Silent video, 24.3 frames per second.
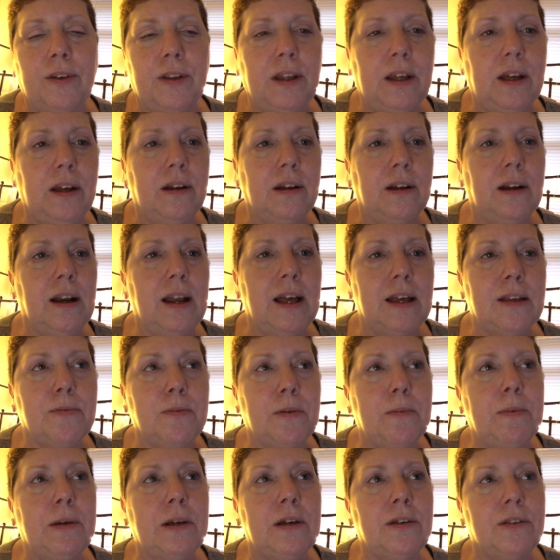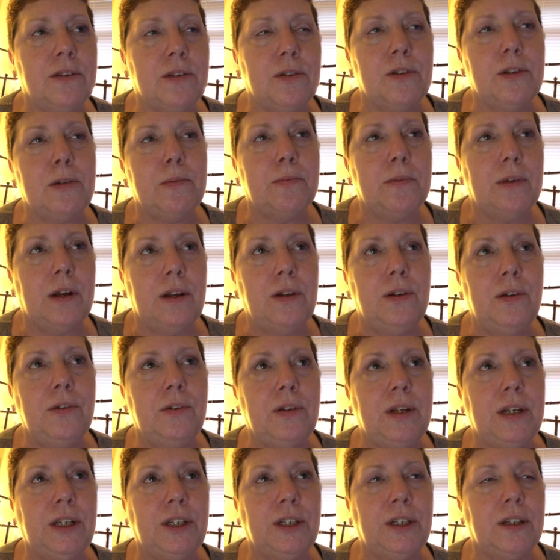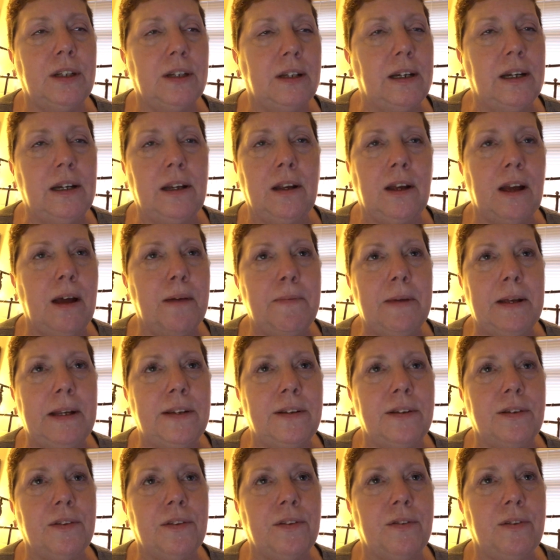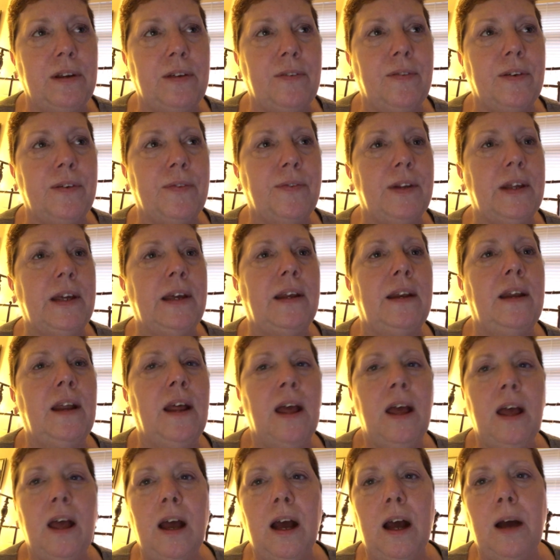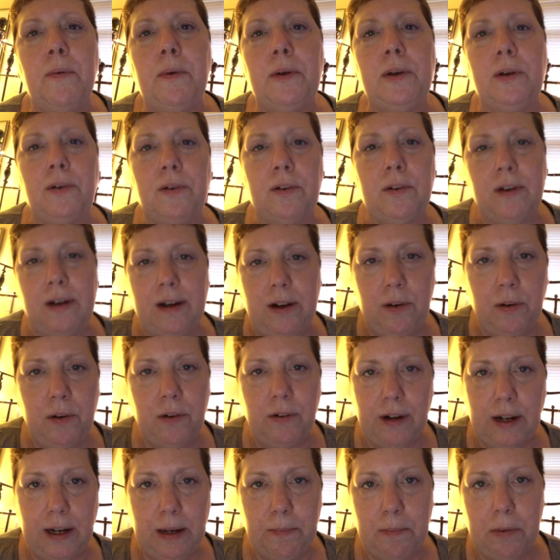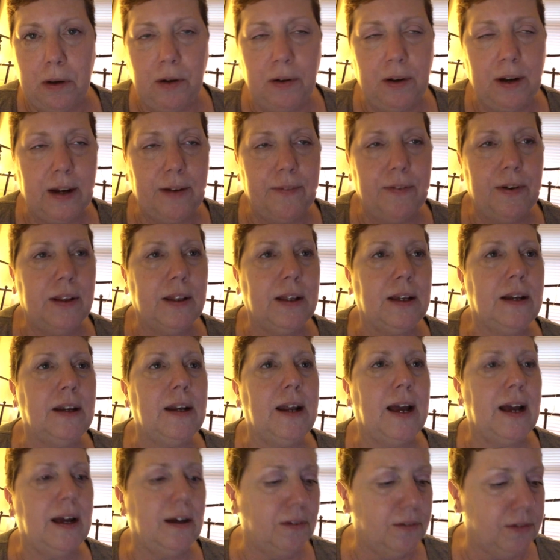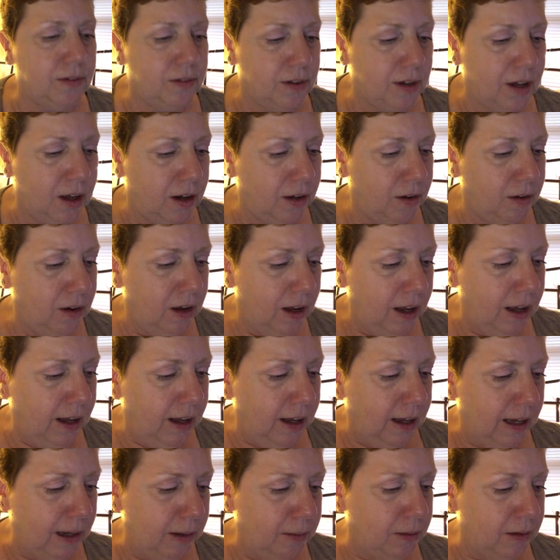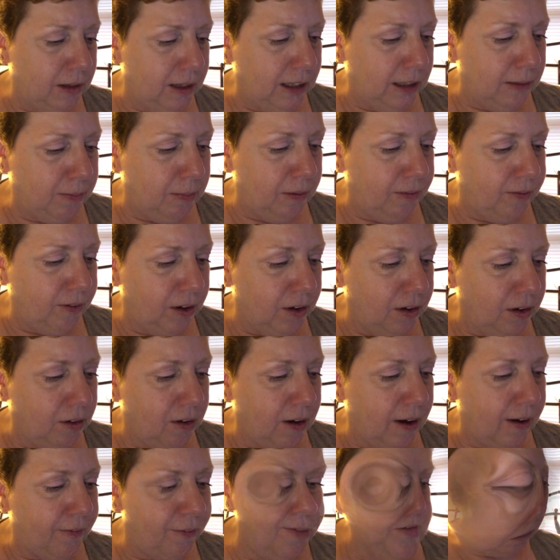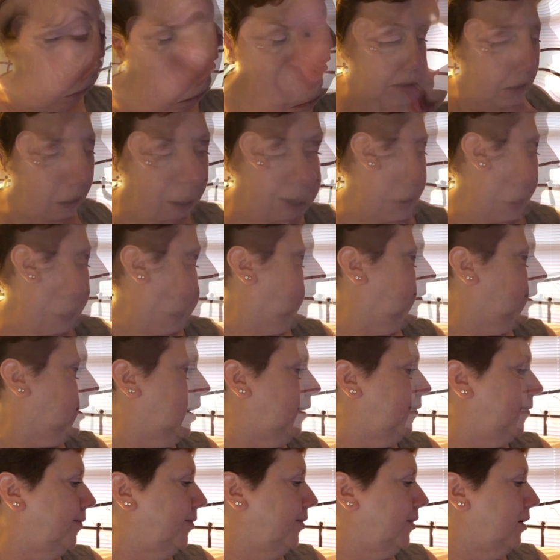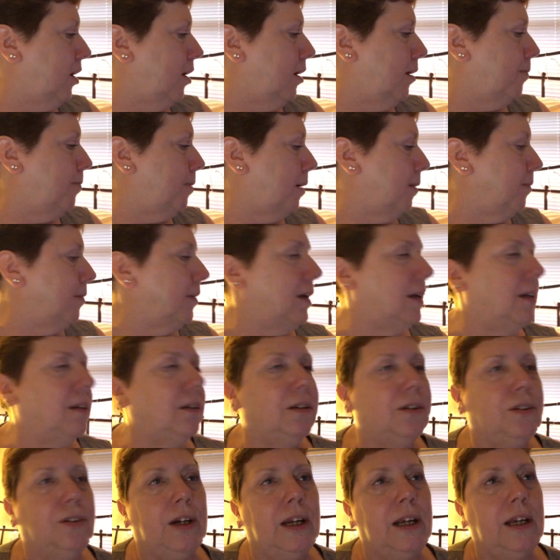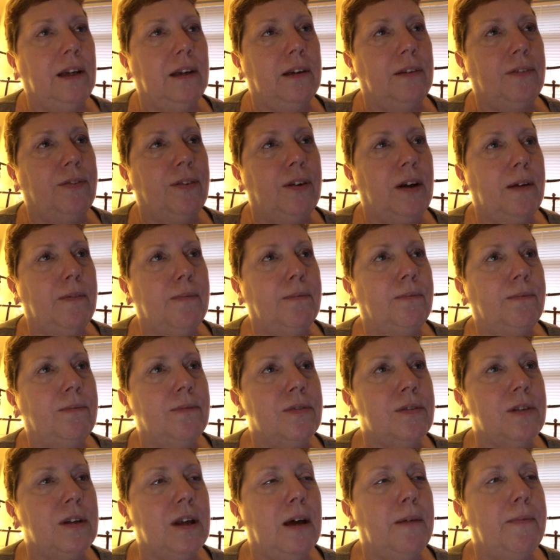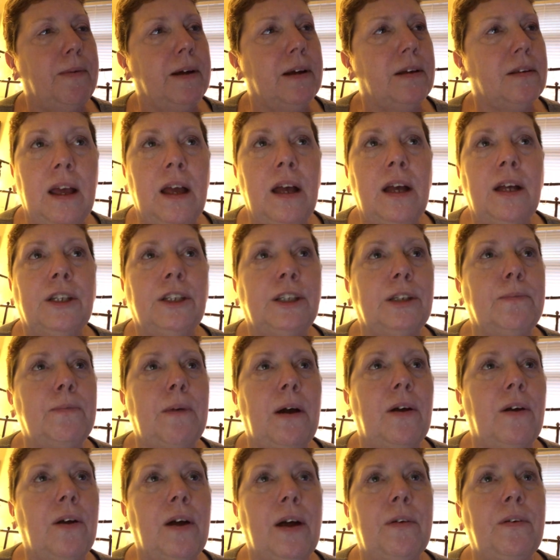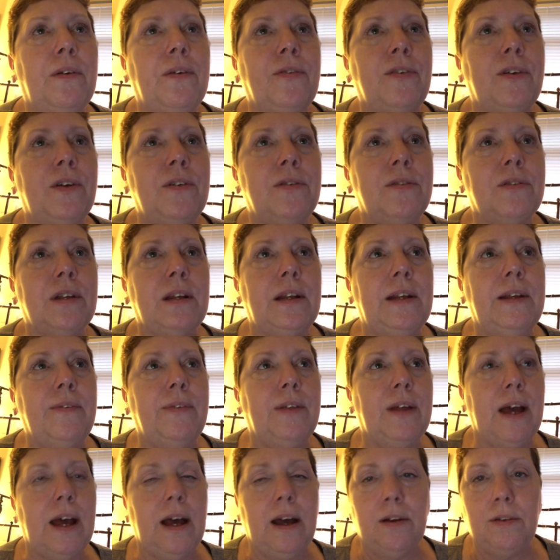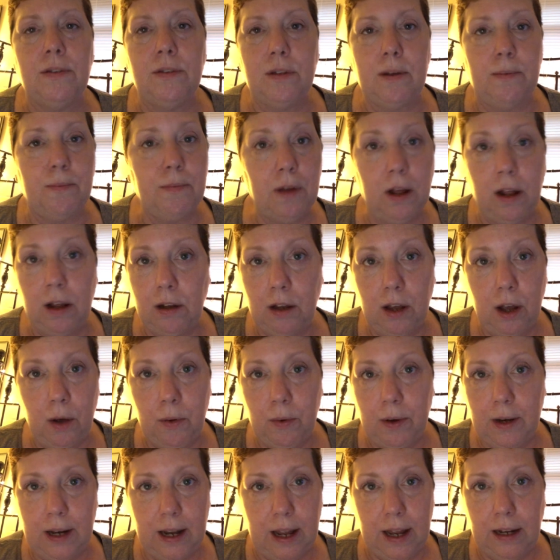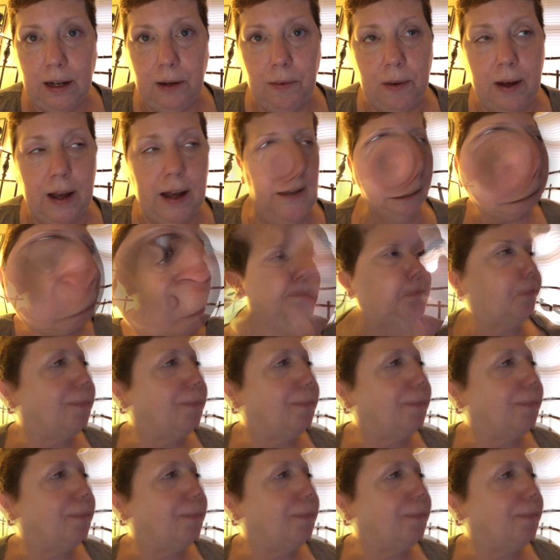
for the underclassmen because there was a, a new teacher that didn't come in till three fifteen and we'd order, already broken everything down. So he will need to be photographed for the book. I've got a pumpkin drink from Starbucks. Tomorrow I refuse to leave the house. I'm not going anywhere.